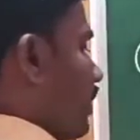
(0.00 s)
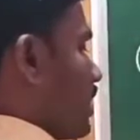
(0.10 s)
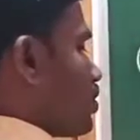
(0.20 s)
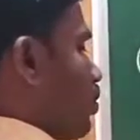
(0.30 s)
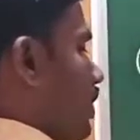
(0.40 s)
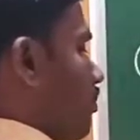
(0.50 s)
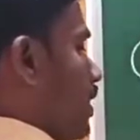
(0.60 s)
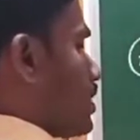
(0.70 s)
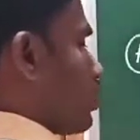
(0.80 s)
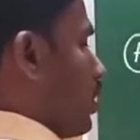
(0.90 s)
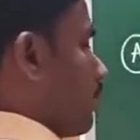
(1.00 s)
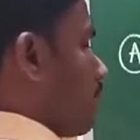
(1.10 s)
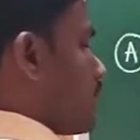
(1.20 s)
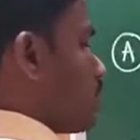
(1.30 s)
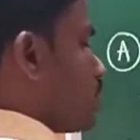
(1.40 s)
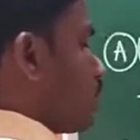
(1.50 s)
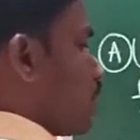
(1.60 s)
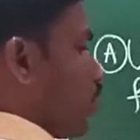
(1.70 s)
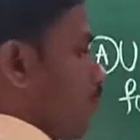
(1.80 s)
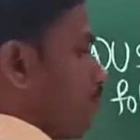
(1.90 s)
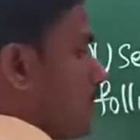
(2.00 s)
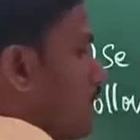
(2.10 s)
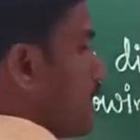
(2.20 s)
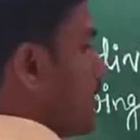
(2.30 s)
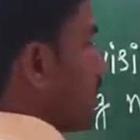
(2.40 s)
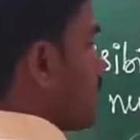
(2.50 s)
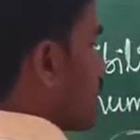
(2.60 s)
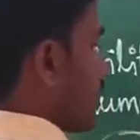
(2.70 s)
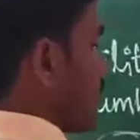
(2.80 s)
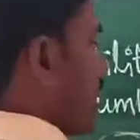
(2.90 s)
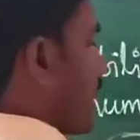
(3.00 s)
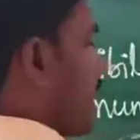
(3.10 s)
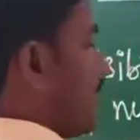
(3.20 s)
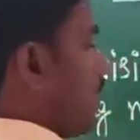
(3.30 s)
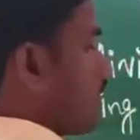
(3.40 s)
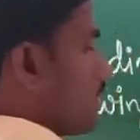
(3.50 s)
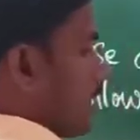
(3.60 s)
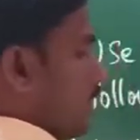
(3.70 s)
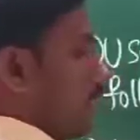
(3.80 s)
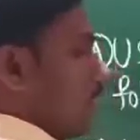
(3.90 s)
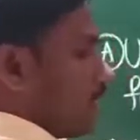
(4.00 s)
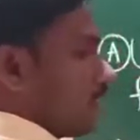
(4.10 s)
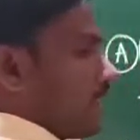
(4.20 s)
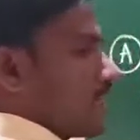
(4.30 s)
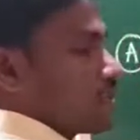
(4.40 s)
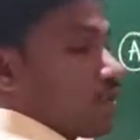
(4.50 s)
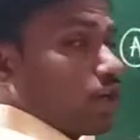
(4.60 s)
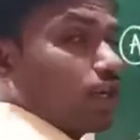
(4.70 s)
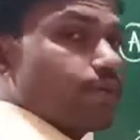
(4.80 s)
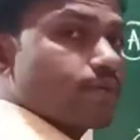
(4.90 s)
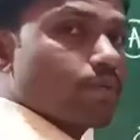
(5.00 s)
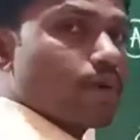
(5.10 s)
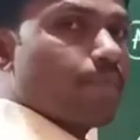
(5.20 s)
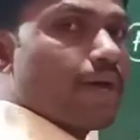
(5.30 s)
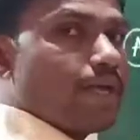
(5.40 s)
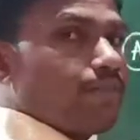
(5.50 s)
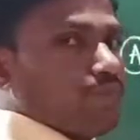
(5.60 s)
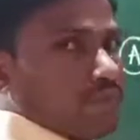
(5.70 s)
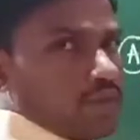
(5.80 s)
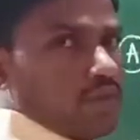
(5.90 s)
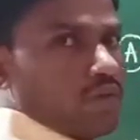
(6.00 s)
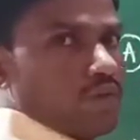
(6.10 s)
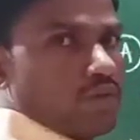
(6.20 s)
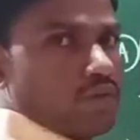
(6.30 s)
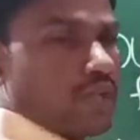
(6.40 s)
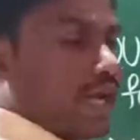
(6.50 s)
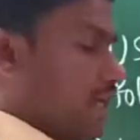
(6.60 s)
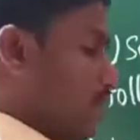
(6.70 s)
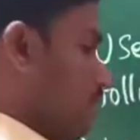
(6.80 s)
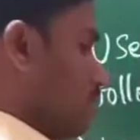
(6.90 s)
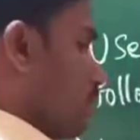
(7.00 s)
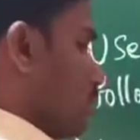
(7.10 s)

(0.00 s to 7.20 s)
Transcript: plus 1 plus 1 plus 0 is again 3. 3 is not divisible by 9.